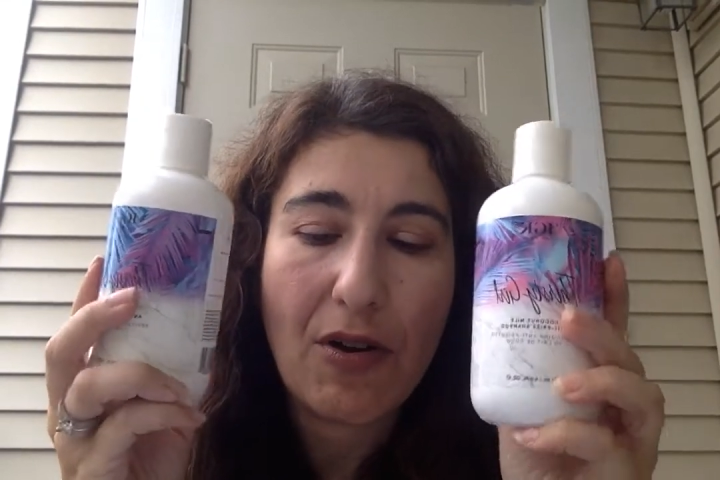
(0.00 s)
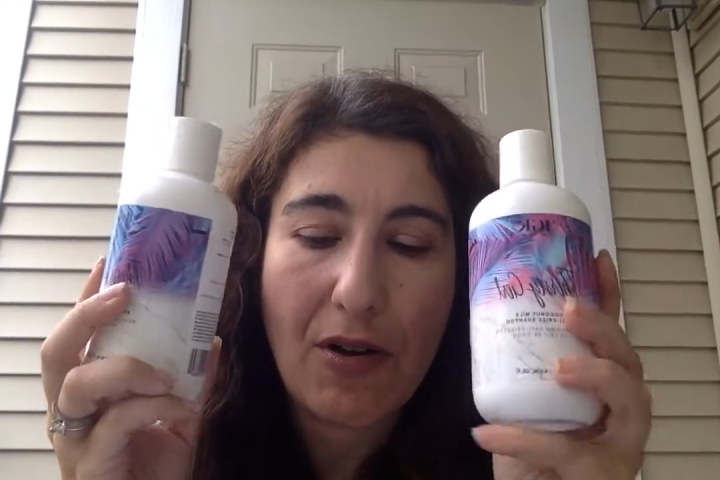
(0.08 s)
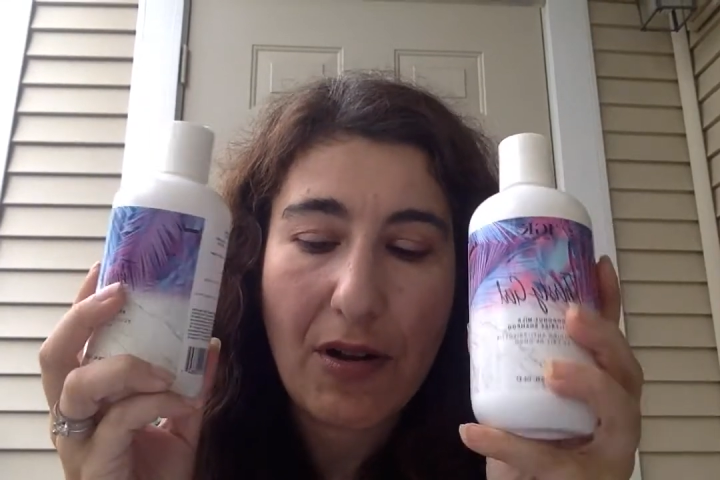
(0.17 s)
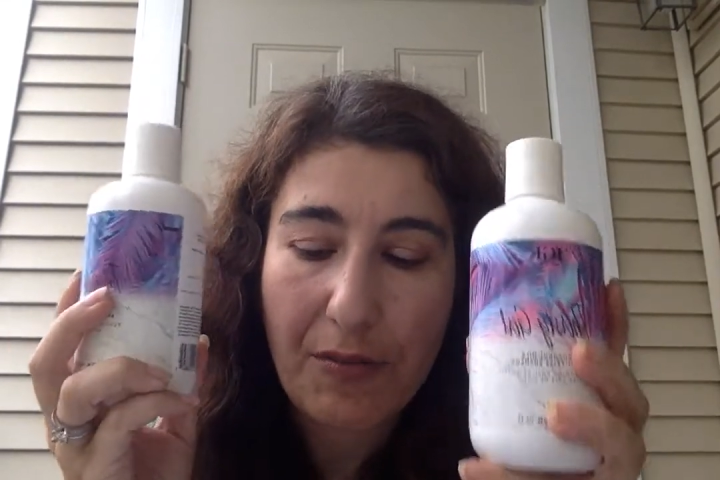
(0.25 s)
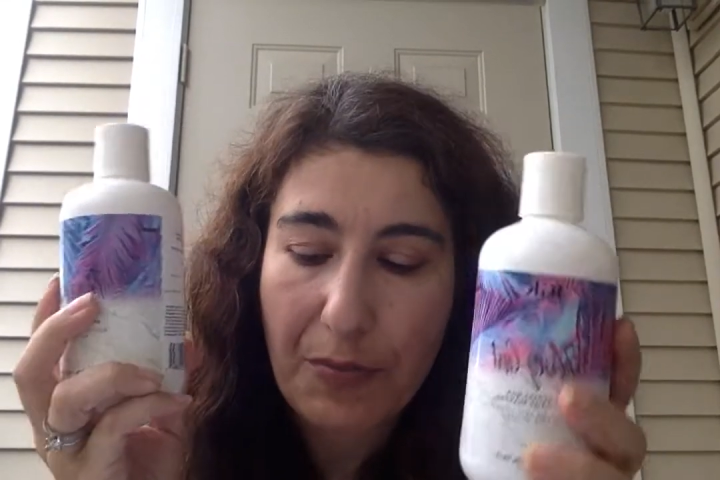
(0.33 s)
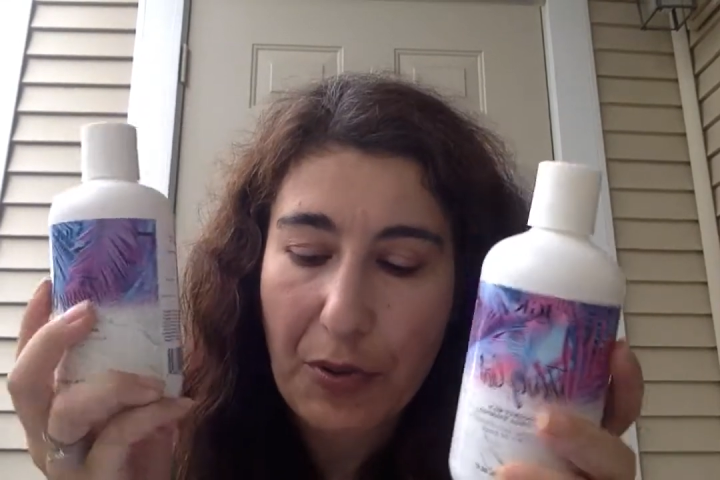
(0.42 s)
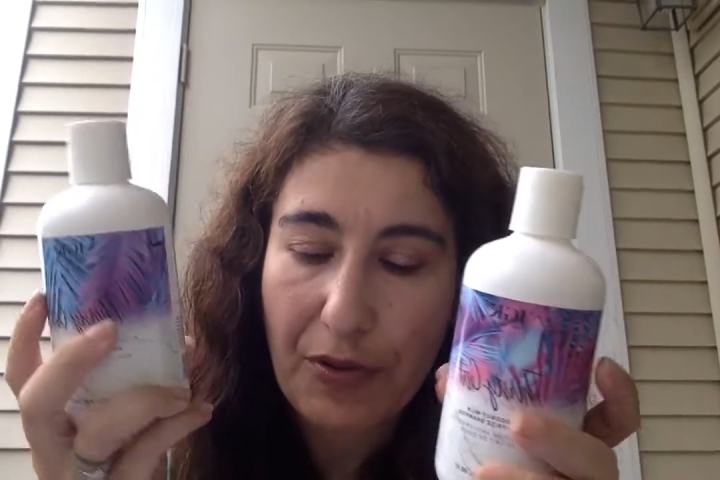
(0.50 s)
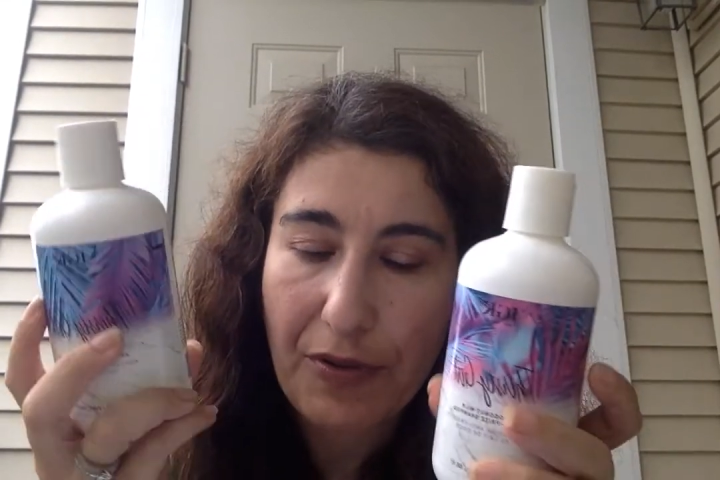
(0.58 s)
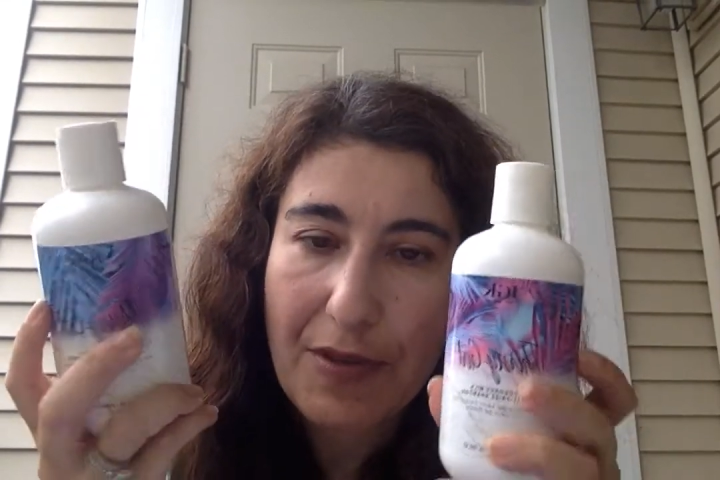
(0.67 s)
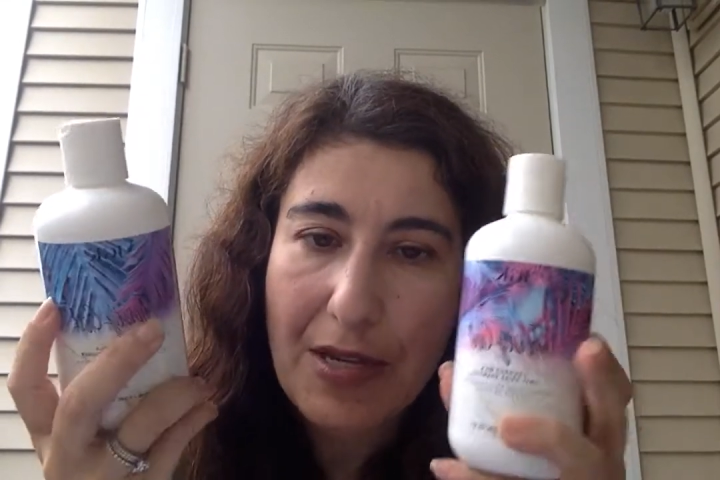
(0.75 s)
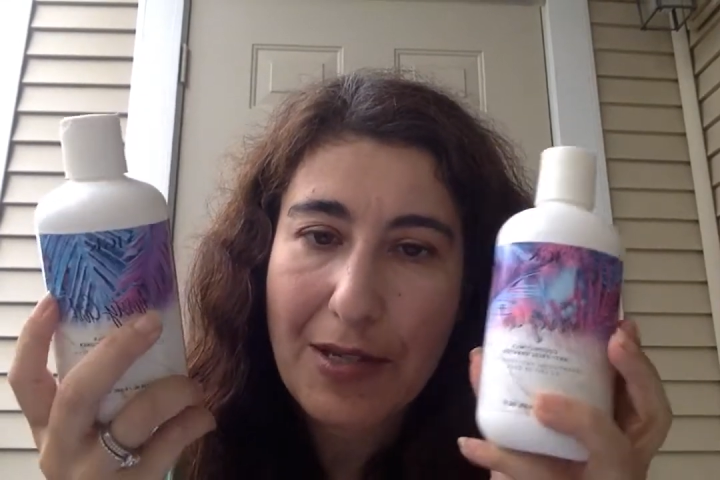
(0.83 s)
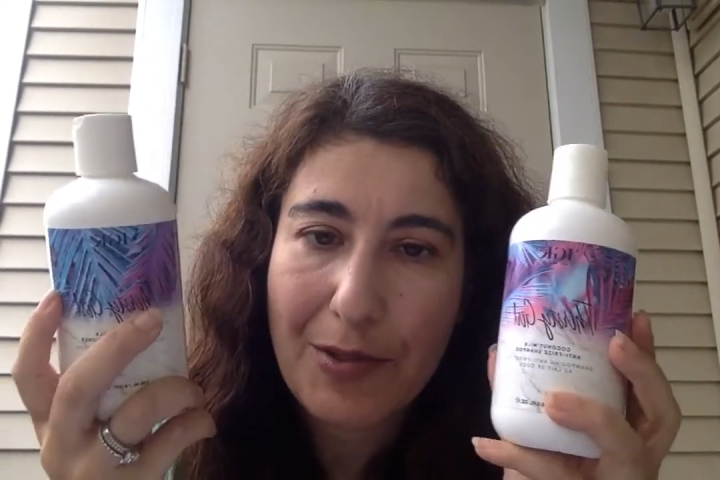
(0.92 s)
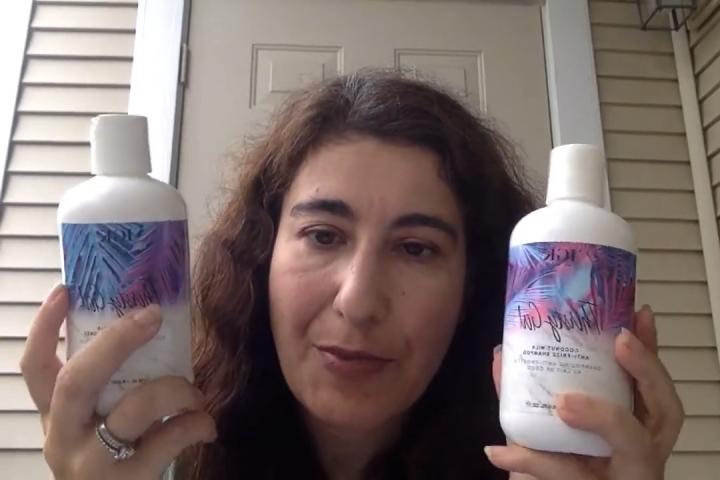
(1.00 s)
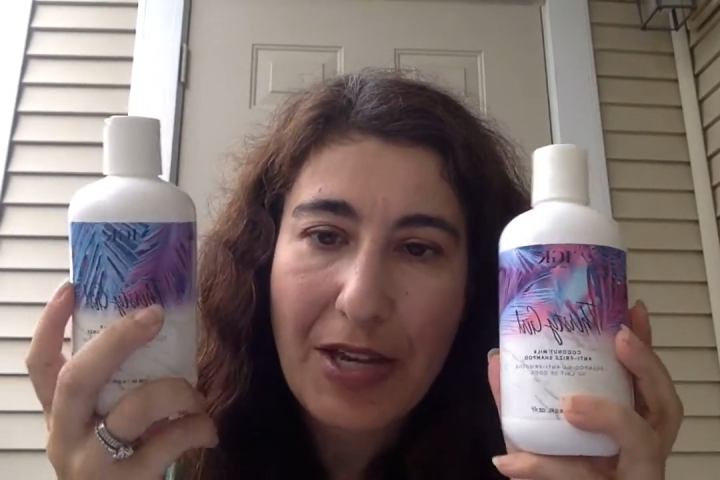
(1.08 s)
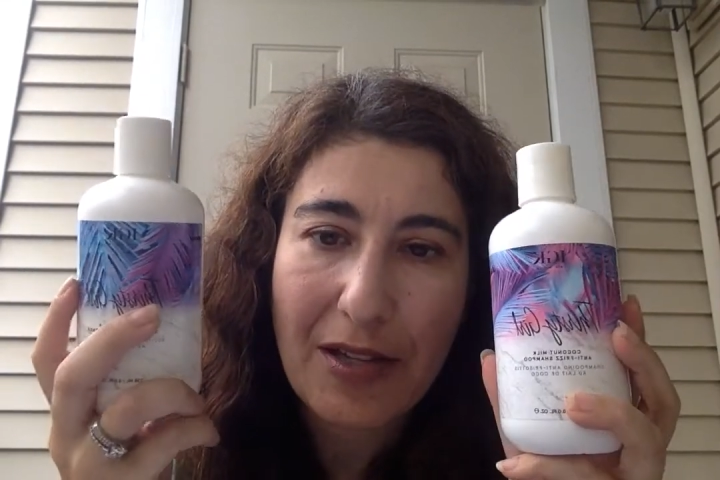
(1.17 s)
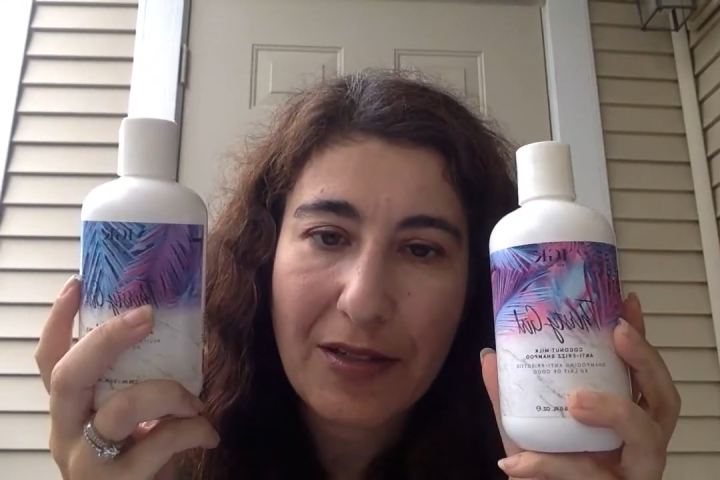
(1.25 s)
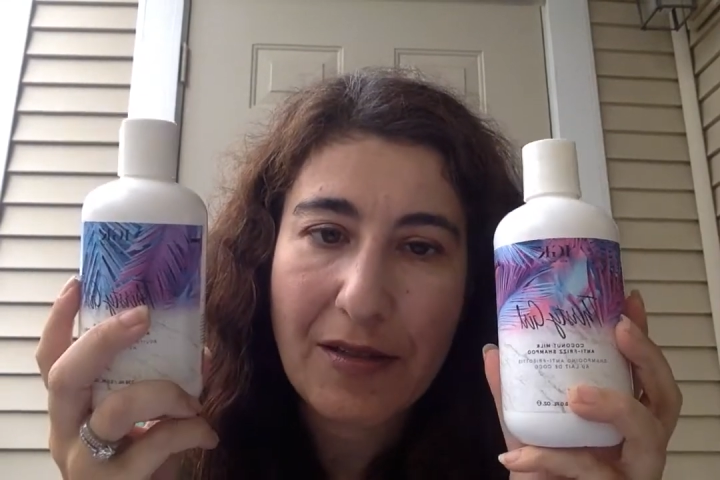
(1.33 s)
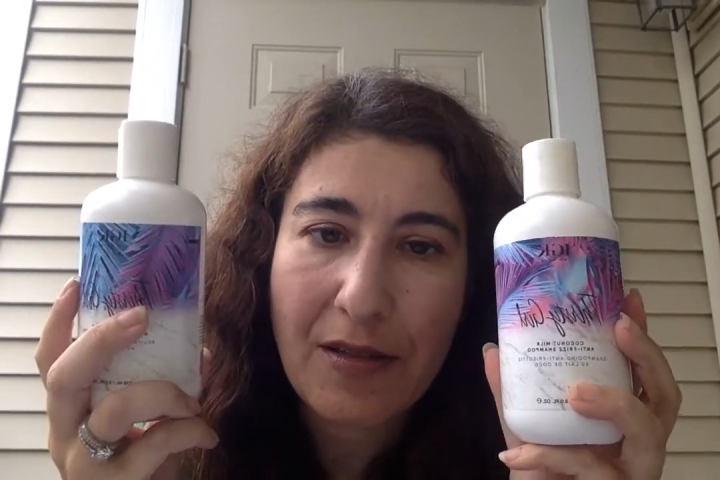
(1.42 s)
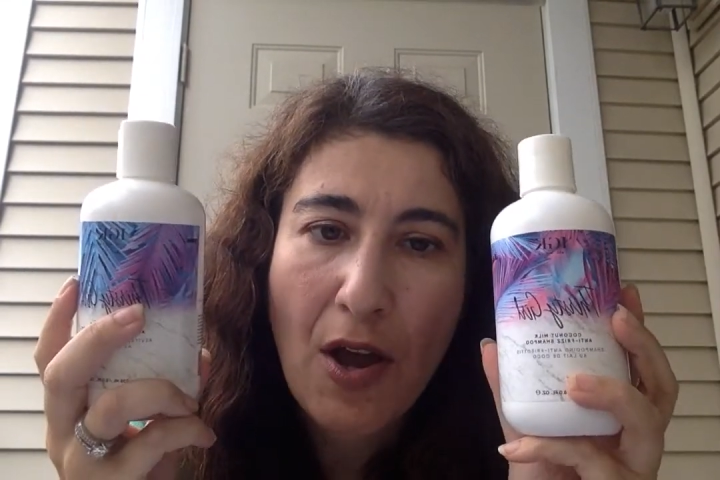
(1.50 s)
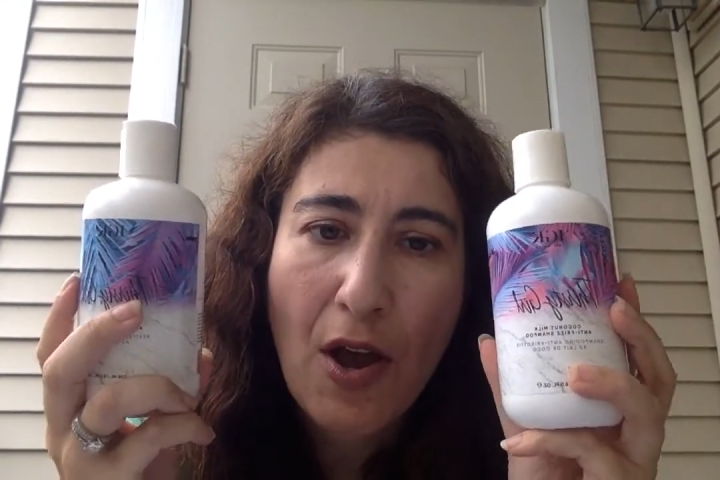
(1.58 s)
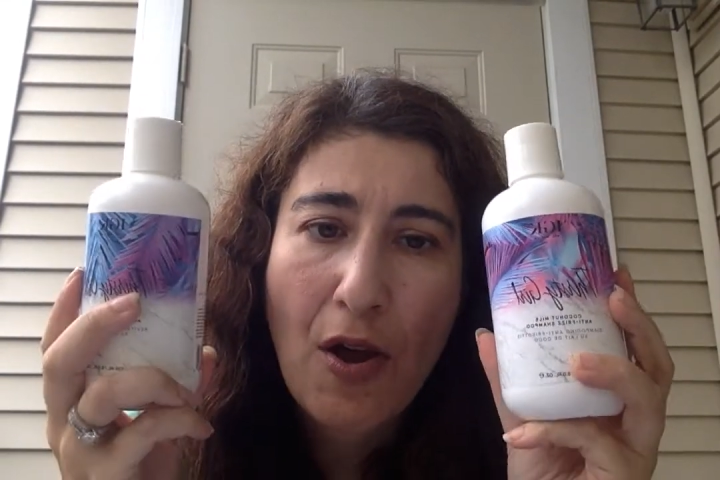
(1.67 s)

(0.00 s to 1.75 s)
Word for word: on both of these because